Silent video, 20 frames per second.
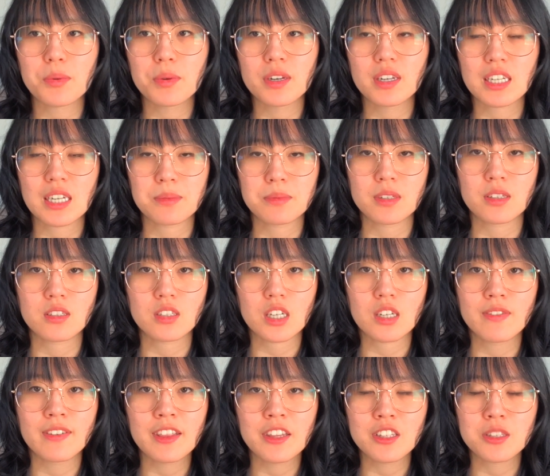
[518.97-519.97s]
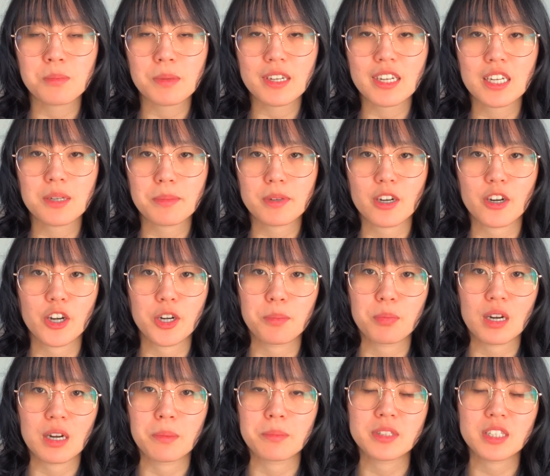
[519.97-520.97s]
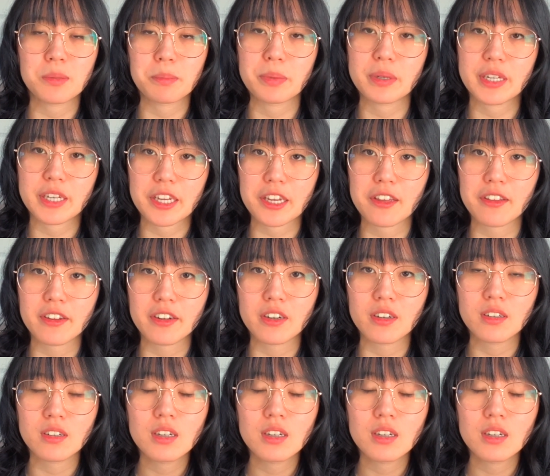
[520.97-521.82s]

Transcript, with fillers: when it comes to solving those medium and hard problems in particular.